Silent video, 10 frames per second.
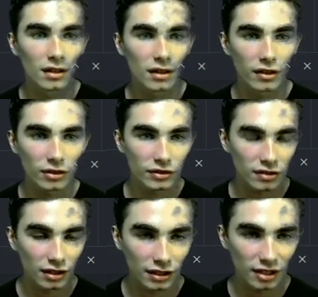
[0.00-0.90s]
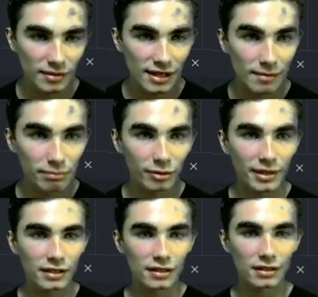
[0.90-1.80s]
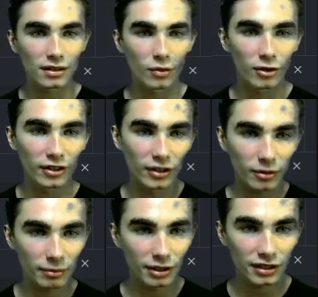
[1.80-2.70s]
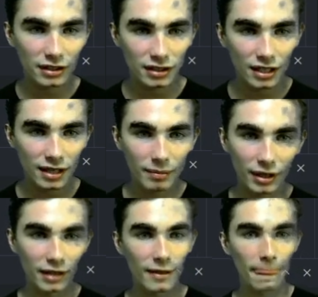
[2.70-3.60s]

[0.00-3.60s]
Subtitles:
Those aren't going to be implemented in the wallet that we're building today, but